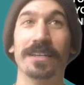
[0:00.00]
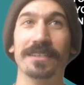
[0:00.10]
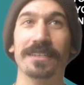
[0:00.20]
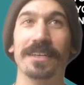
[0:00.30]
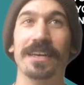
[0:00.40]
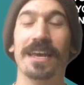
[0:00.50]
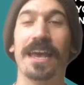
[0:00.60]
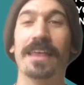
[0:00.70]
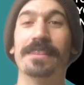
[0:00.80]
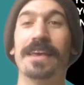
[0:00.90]
it.
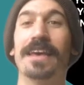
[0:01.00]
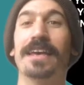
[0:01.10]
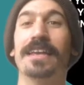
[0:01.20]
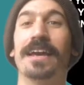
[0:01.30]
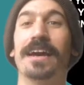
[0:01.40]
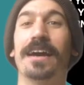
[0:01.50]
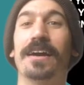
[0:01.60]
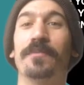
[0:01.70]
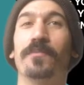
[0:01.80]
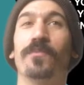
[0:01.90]
And then,
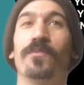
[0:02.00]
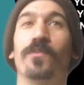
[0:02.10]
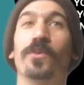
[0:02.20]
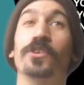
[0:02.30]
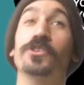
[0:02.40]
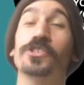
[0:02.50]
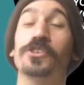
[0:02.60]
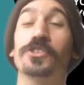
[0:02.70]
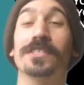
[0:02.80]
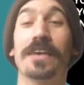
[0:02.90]
well, usually
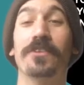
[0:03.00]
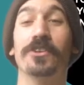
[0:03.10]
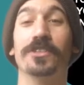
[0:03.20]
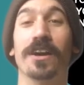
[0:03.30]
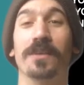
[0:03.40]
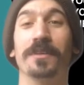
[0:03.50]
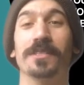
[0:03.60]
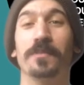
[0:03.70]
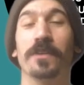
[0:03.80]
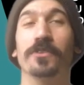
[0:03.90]
you should save it in your
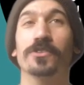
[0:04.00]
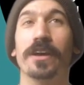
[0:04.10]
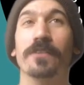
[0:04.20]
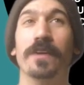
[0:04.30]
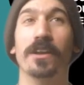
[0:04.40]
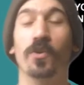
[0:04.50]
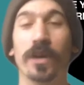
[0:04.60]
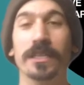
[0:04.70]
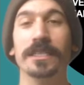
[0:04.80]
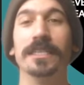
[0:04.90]
documents, but if you're trying to find it
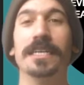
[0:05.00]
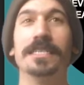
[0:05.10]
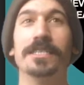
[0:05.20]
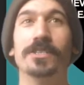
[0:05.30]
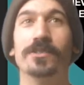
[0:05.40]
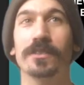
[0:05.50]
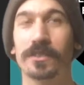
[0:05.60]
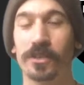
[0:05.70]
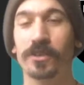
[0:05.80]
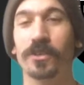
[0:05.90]
quickly, it's
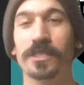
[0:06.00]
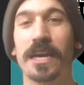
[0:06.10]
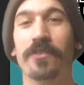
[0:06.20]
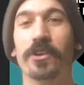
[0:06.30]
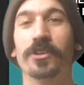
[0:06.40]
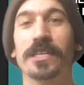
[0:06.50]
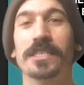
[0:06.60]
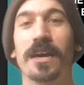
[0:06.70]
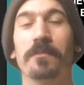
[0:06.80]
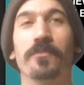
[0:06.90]
good to have it on your
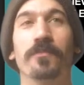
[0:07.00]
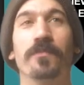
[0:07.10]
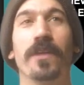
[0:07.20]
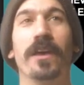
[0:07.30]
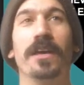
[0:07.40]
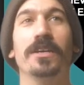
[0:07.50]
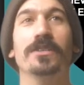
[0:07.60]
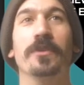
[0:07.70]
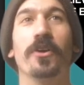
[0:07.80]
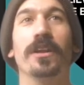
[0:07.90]
desktop.
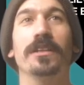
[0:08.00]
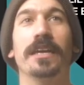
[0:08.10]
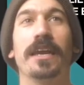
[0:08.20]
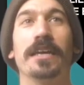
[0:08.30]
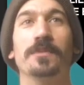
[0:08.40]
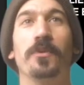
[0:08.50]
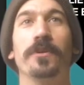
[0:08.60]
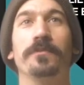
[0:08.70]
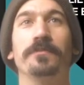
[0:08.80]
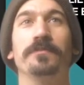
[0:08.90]
So I'm going to go ahead and click
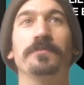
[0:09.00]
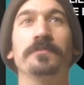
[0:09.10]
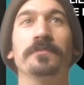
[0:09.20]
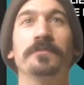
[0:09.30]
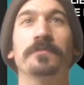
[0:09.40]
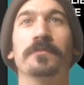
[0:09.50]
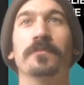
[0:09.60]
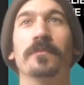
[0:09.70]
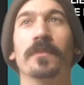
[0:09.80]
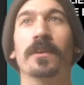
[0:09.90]
Export,
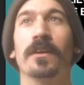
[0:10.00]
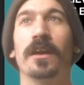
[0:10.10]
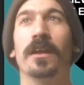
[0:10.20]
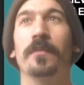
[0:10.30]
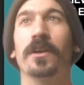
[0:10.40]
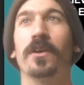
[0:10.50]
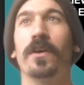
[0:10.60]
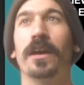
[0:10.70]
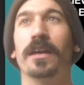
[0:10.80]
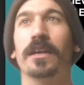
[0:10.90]
and I'm going to go
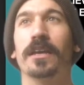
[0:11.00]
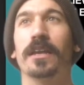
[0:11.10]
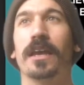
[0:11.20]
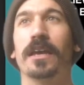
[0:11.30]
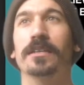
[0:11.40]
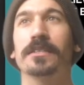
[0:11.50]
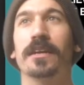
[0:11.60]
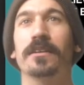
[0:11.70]
ahead and exit out of